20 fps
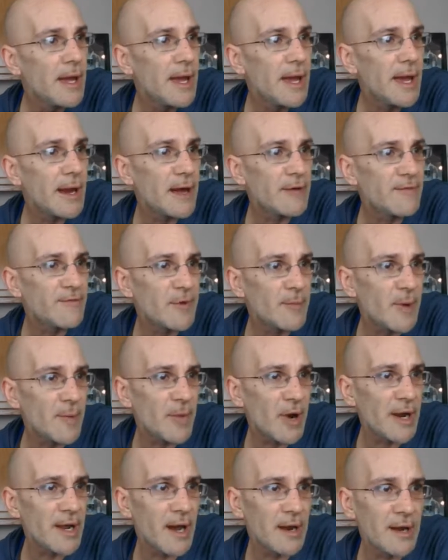And if I
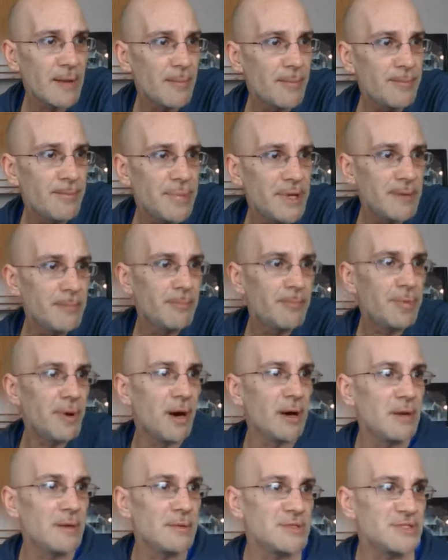remember, I got in a big
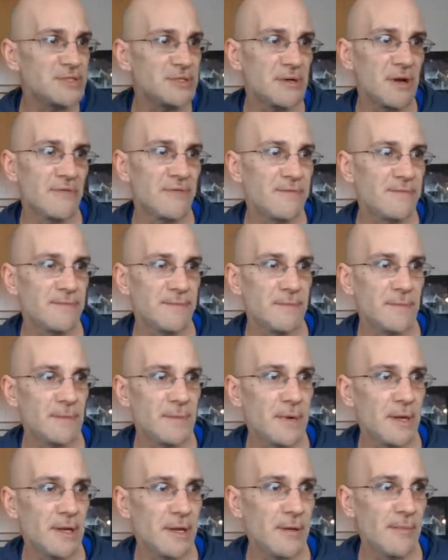bunch of.
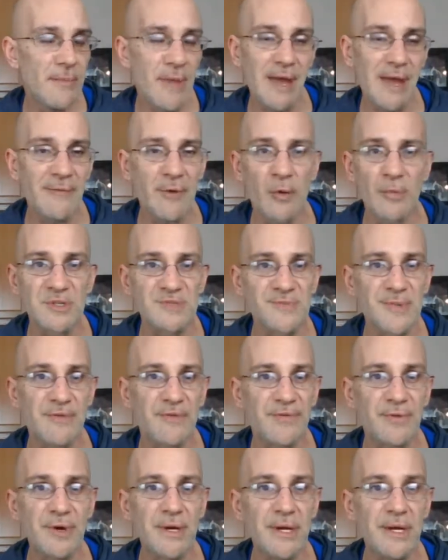It may have almost been
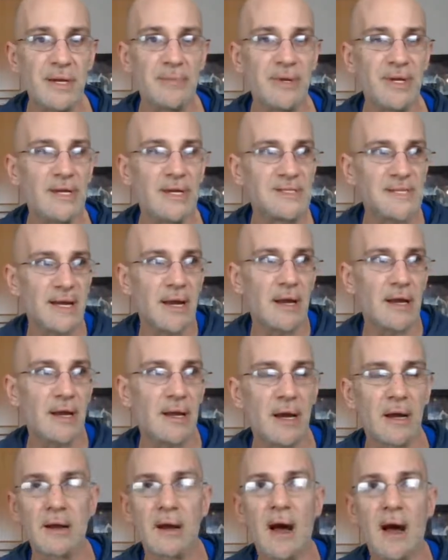free because I got in
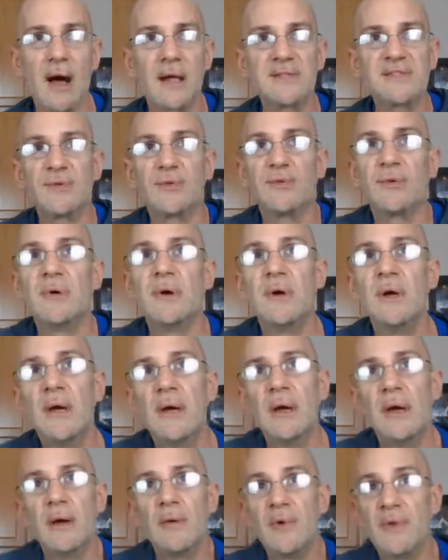a console
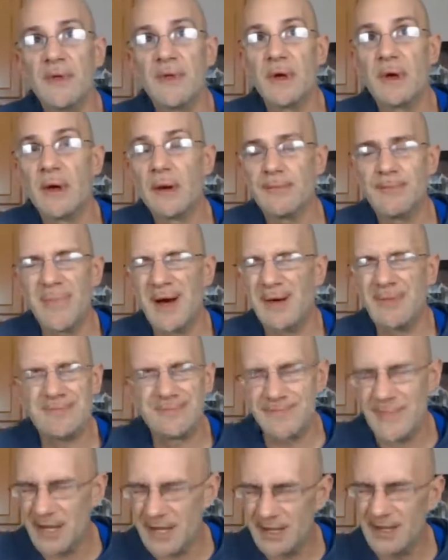with
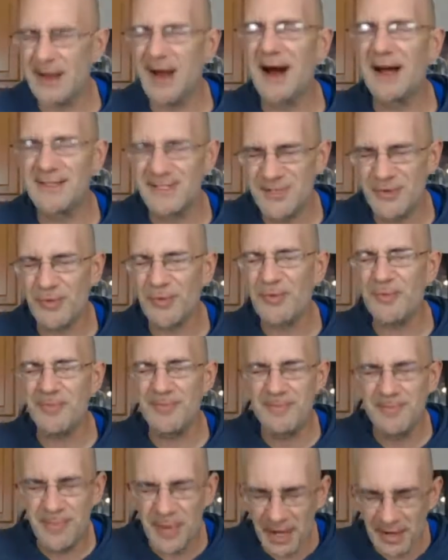a console
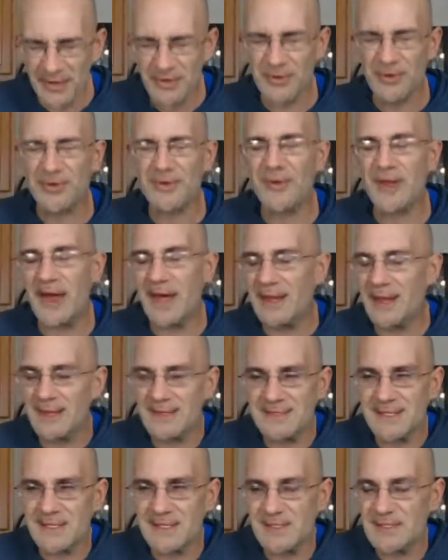bundle that had
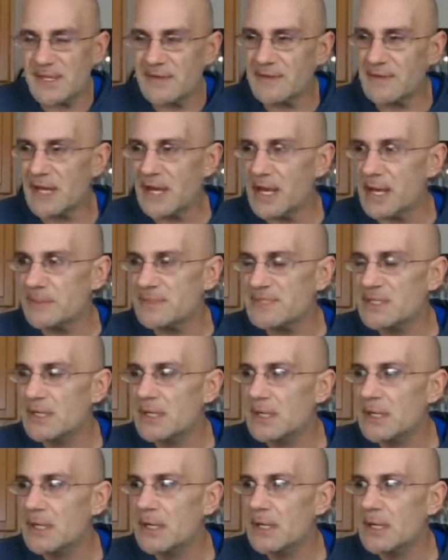like 6 or 7 games.
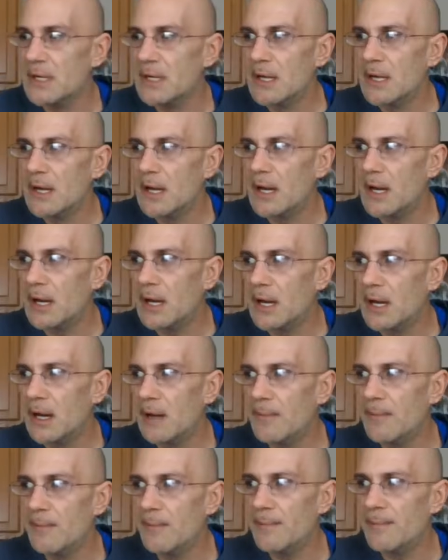
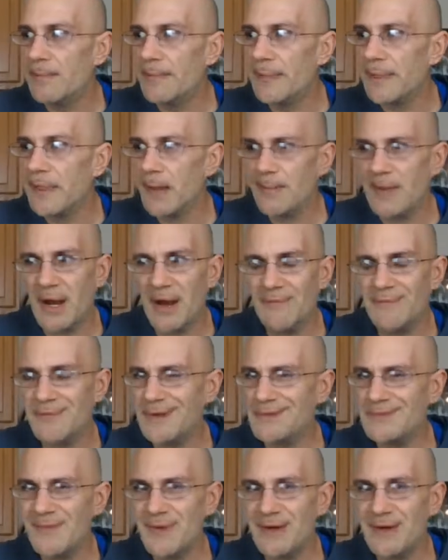Um, but
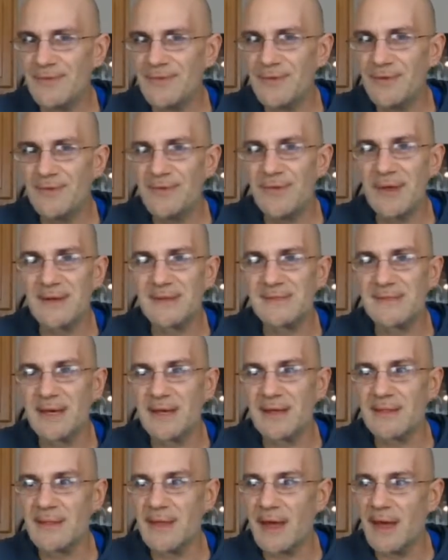there's been a few things
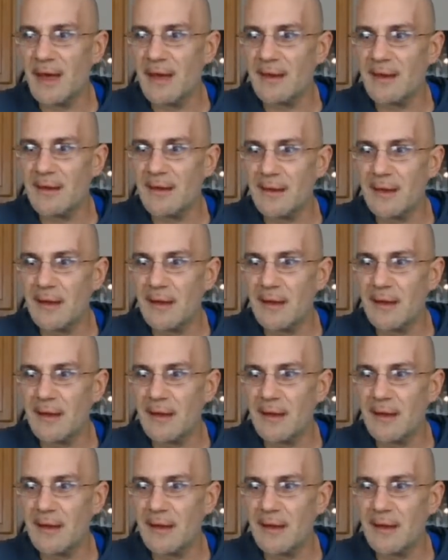like that.